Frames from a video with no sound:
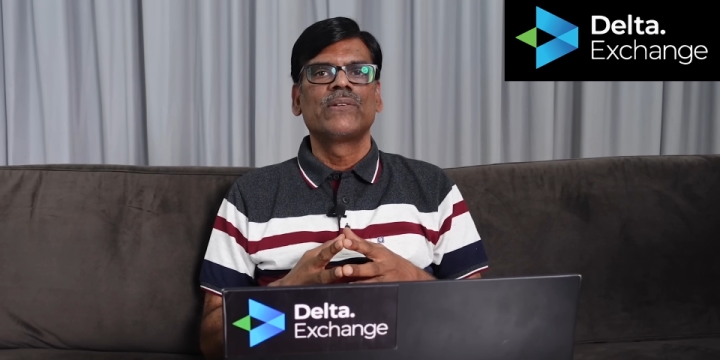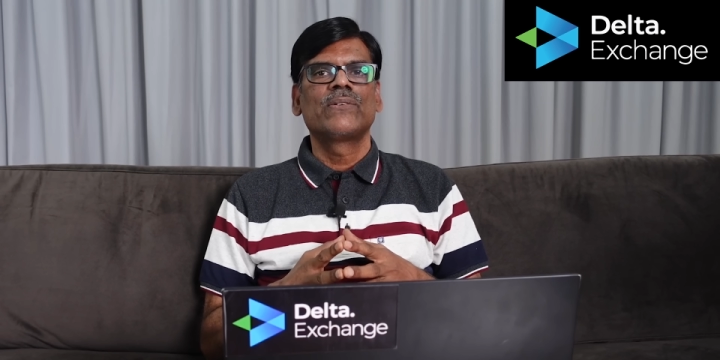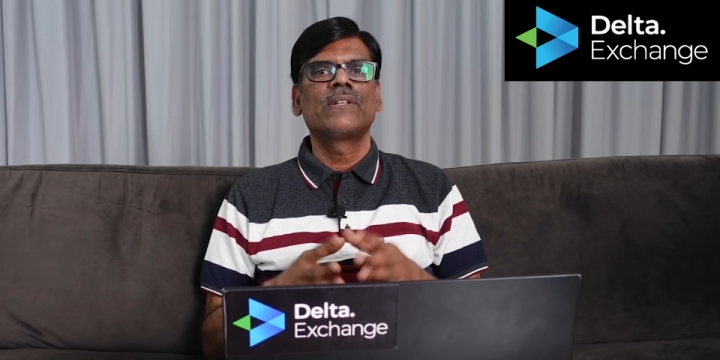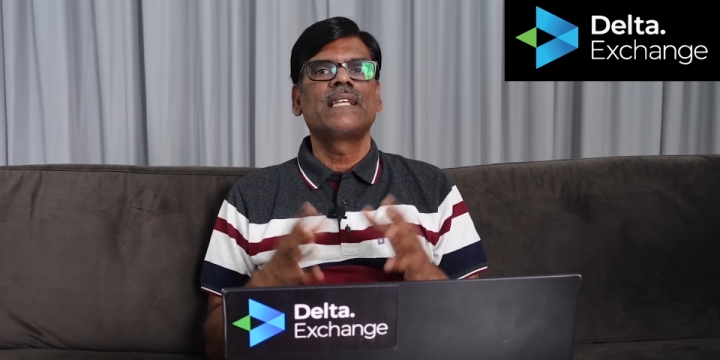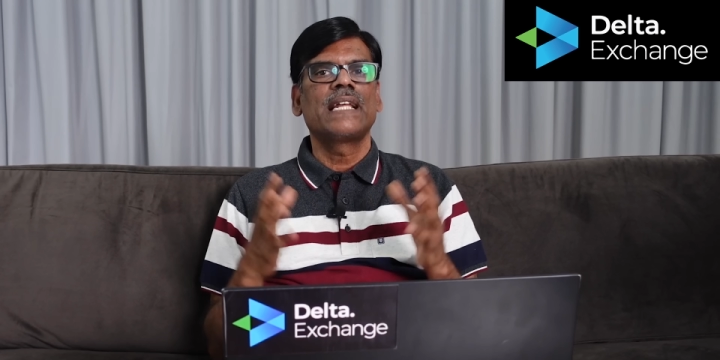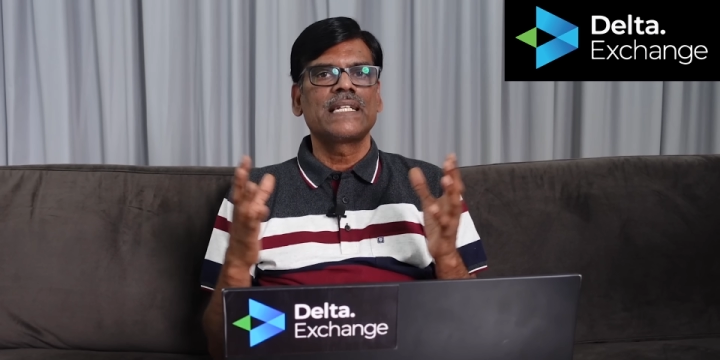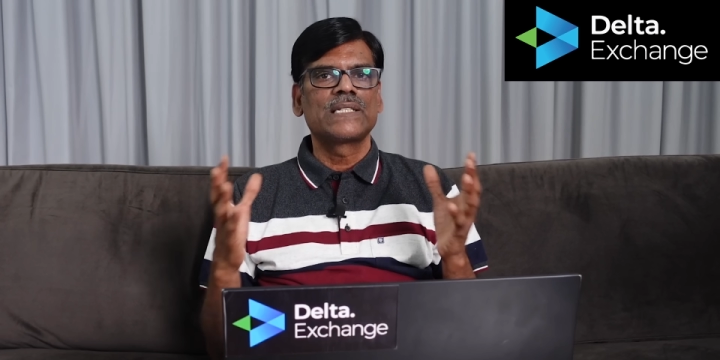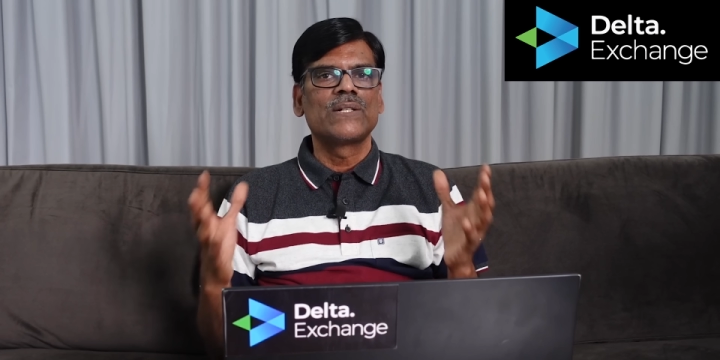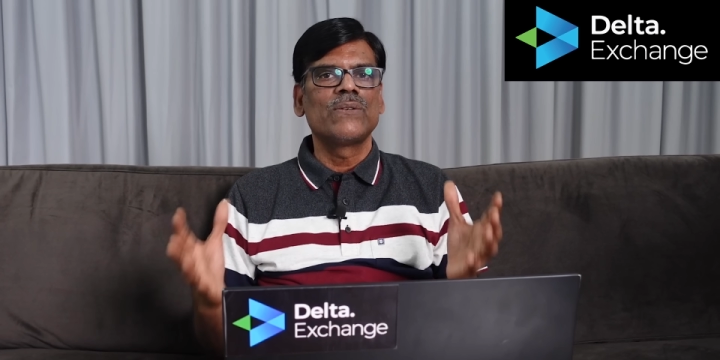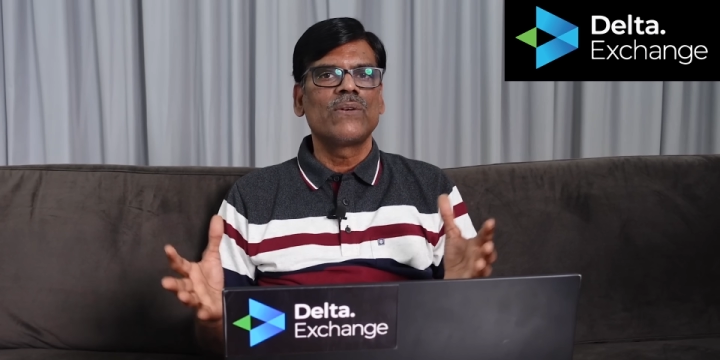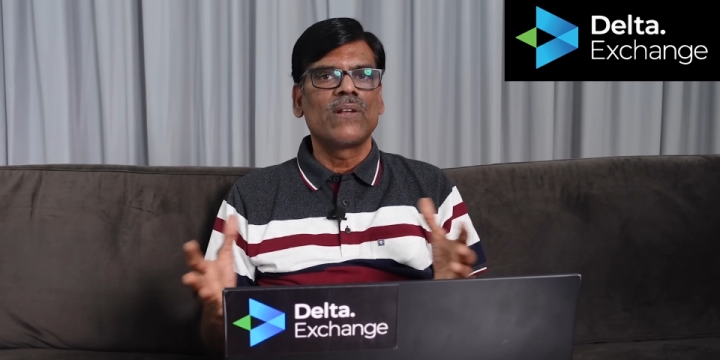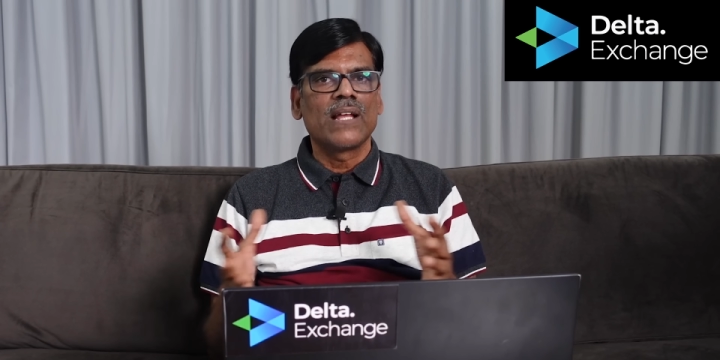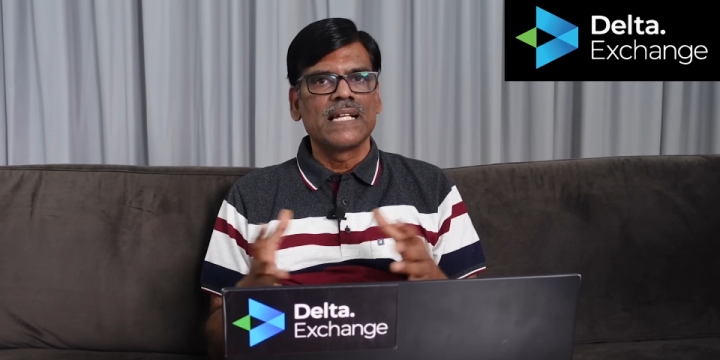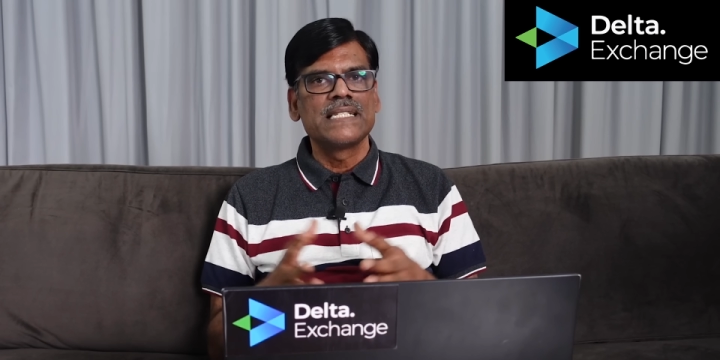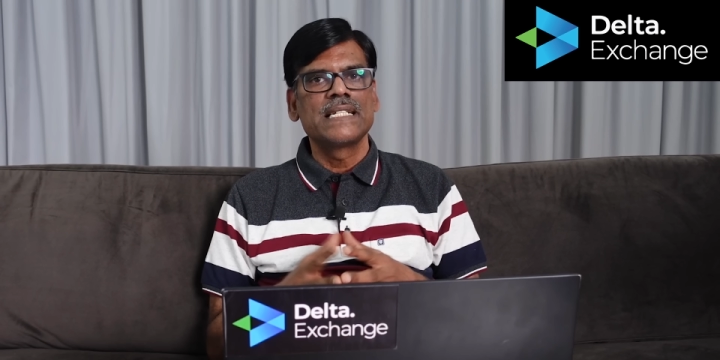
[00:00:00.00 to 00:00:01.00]
So there is no
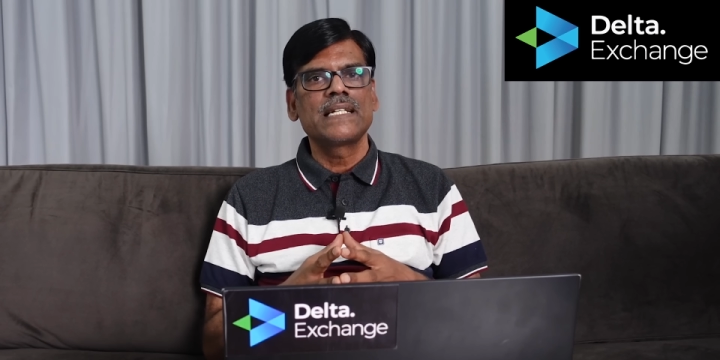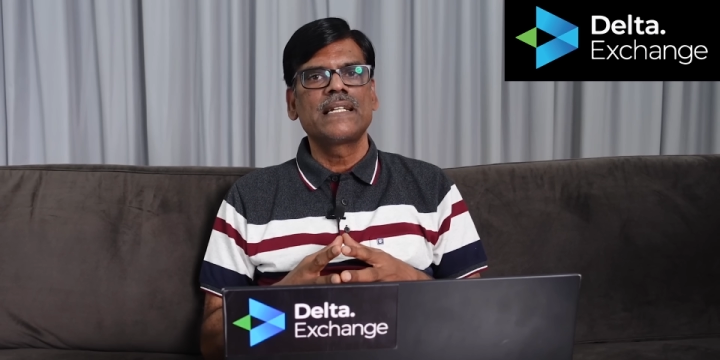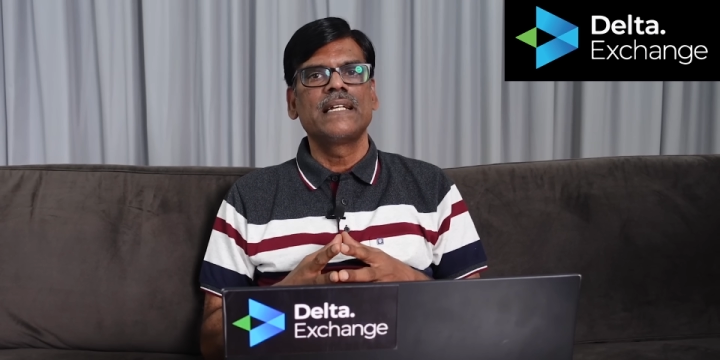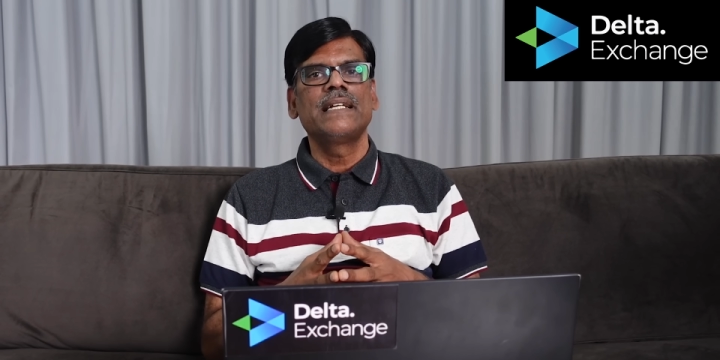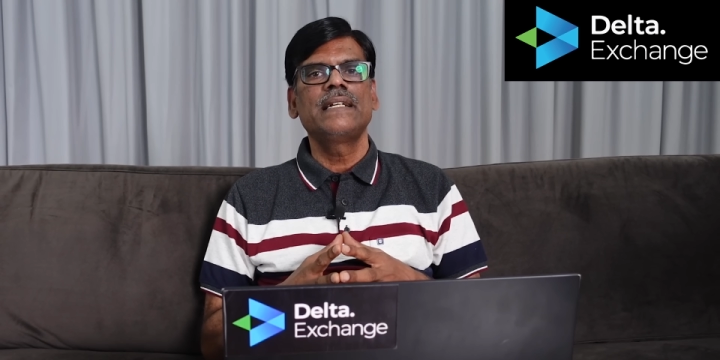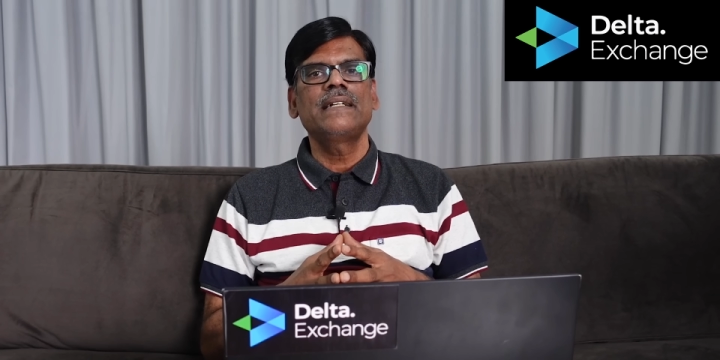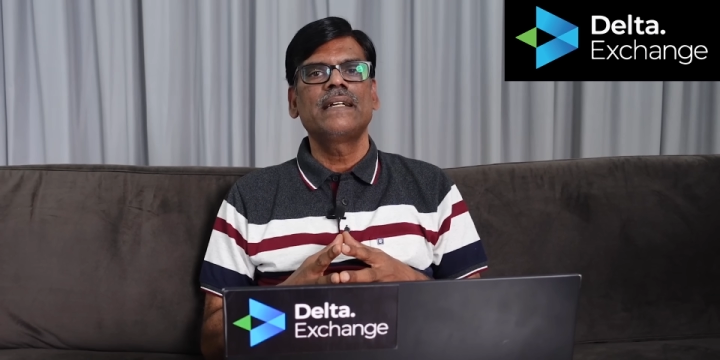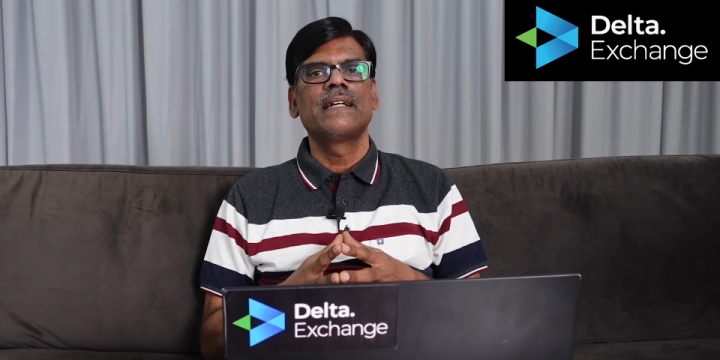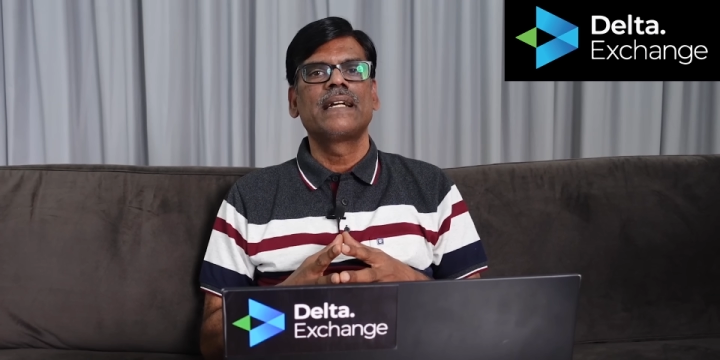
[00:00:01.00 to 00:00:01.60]
logic in